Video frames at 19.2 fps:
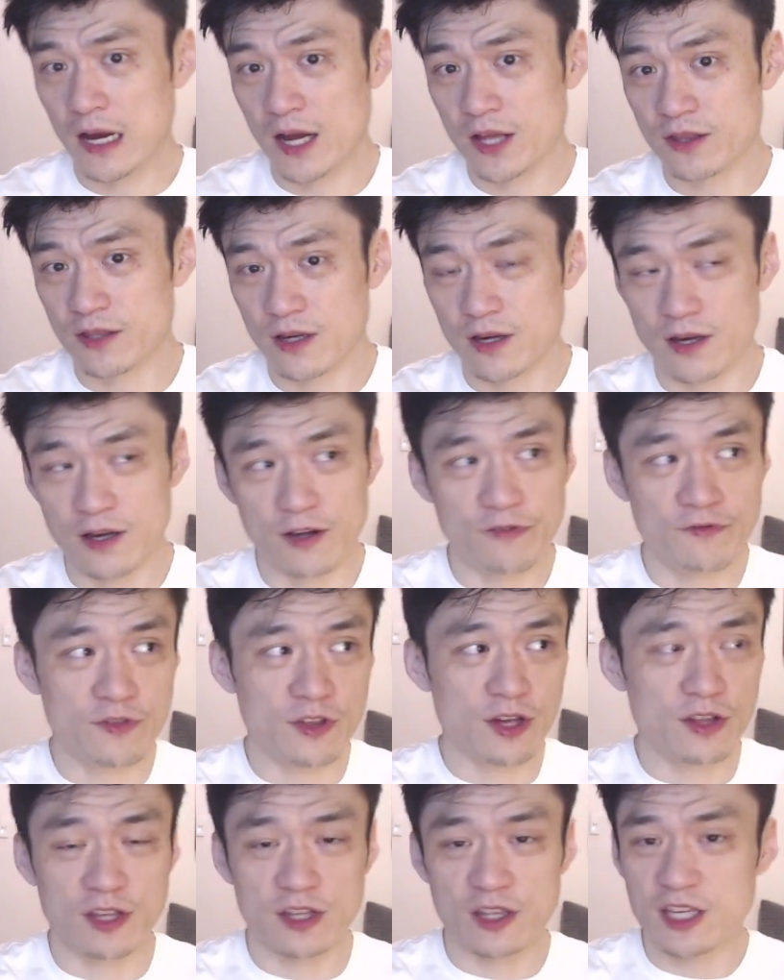
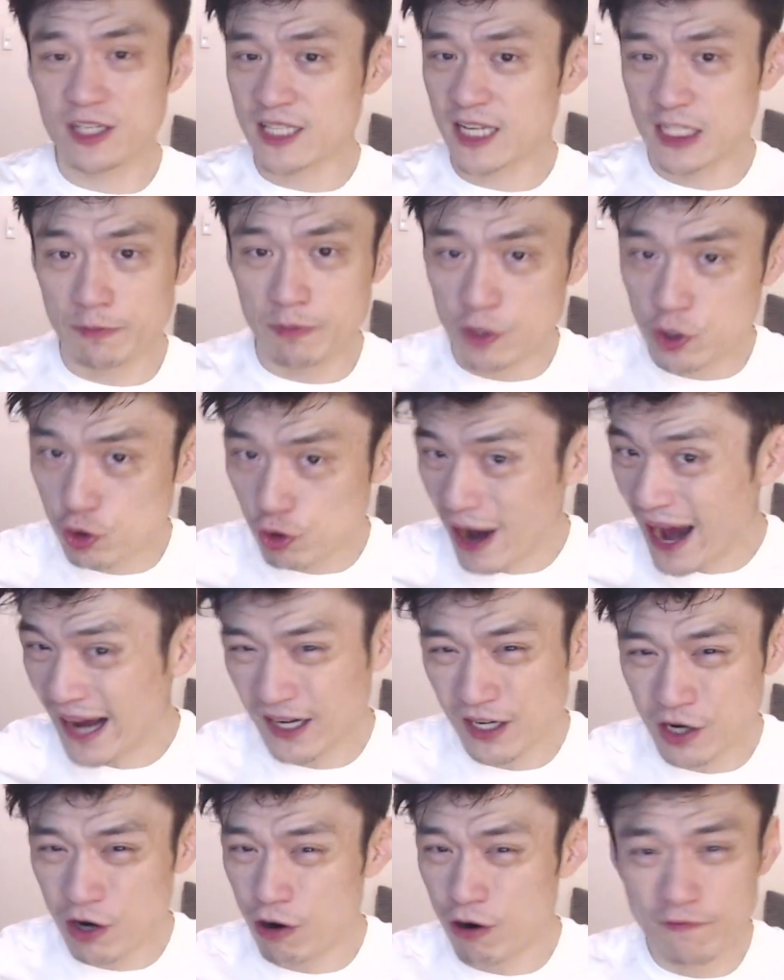this has been
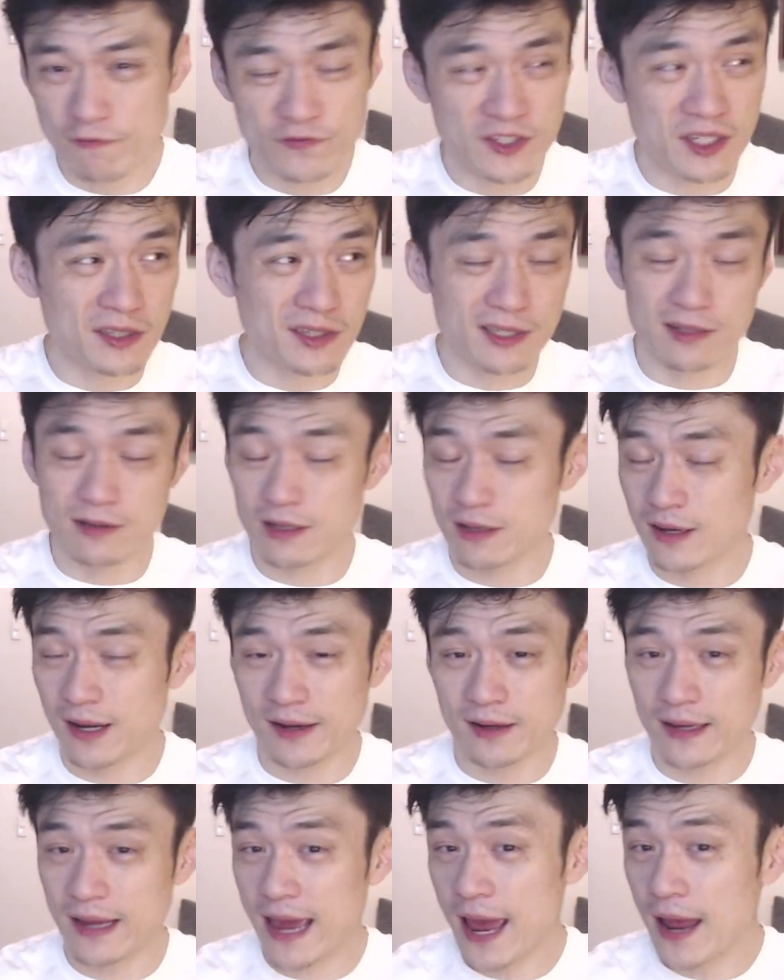dragging on since like
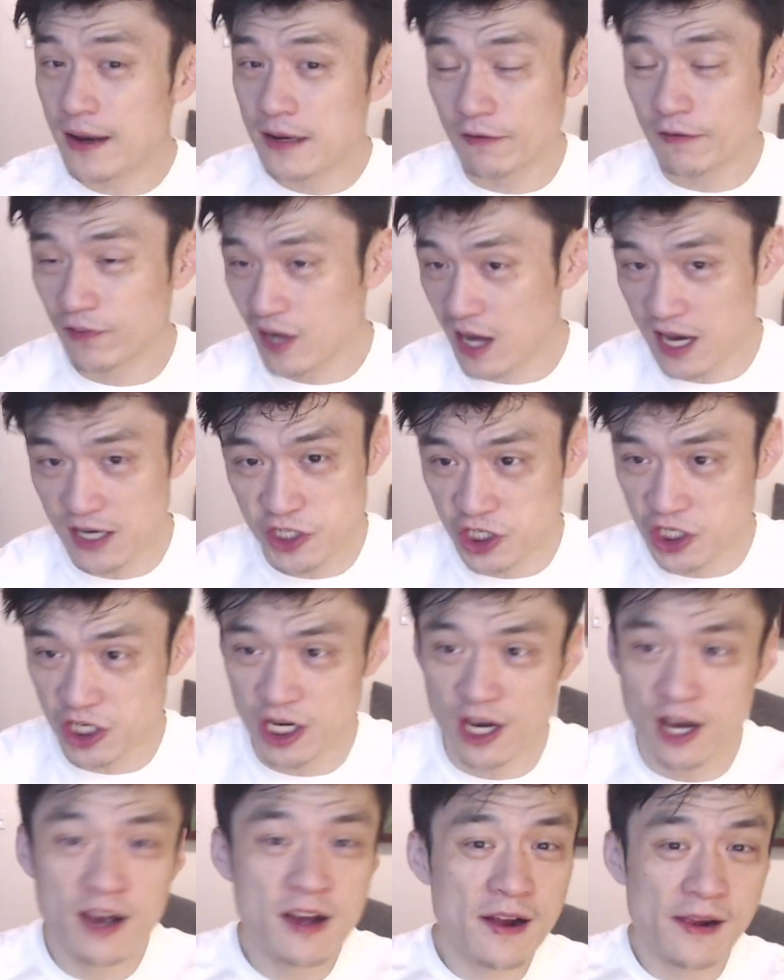end of last year,